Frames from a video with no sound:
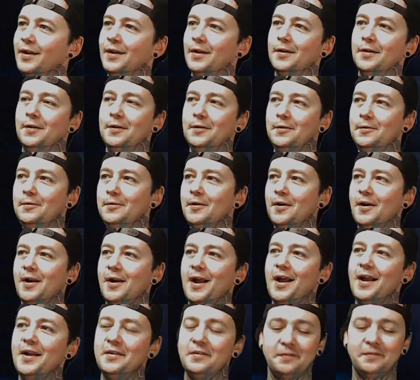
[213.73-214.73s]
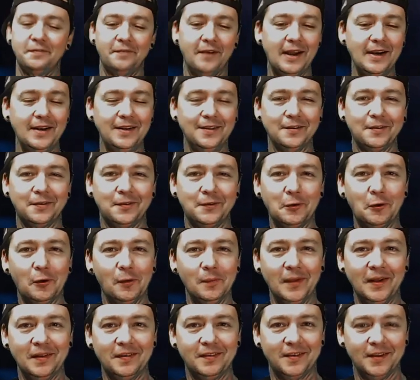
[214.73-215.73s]
Lunar Eyez, Fighting the
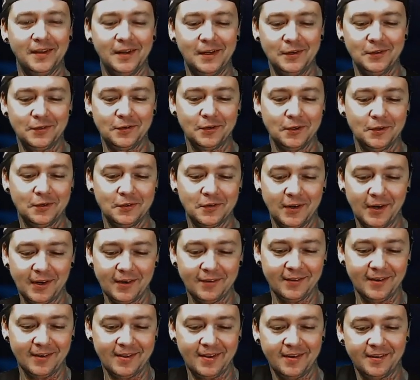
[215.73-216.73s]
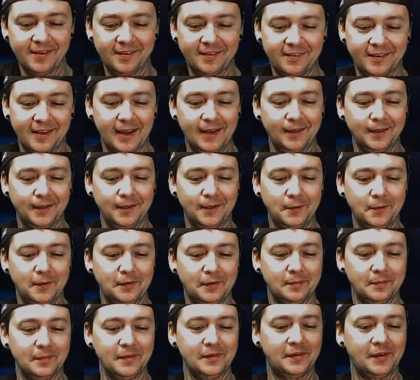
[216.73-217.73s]
Storm. That's the intro track right there. St.
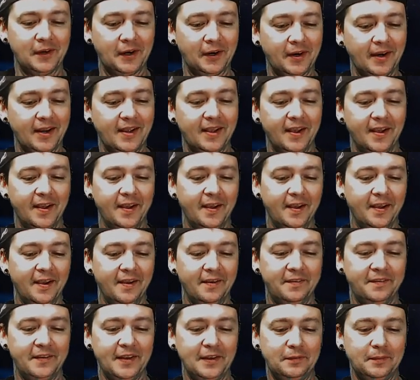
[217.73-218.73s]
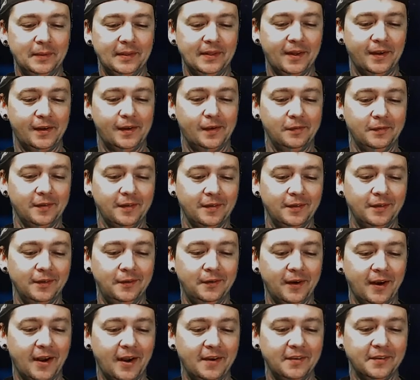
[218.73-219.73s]
Louis, Missouri.
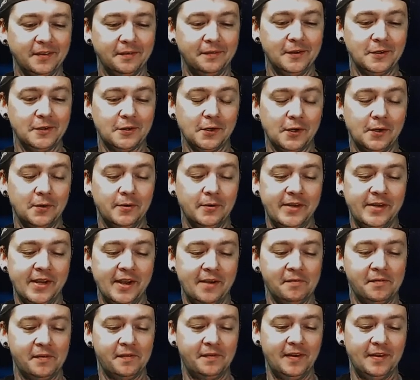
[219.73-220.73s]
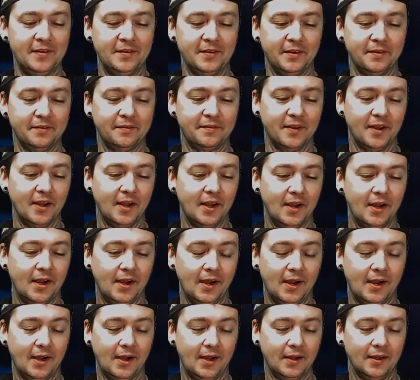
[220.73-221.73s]
Facebook.com/LunarEyezOfficial. I wrote down for fans of
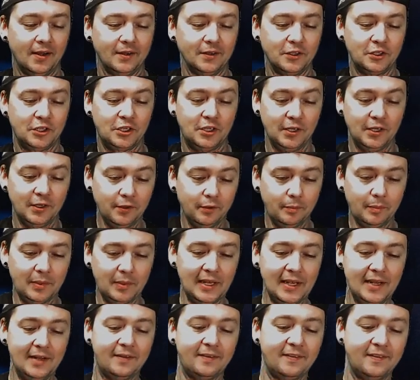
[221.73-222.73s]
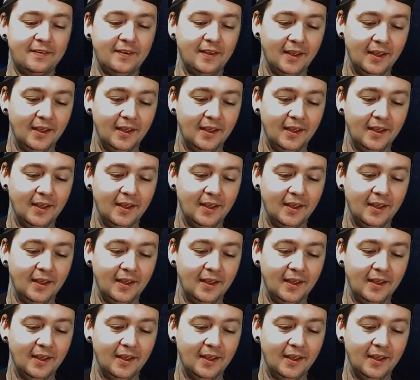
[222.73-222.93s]
chill beats,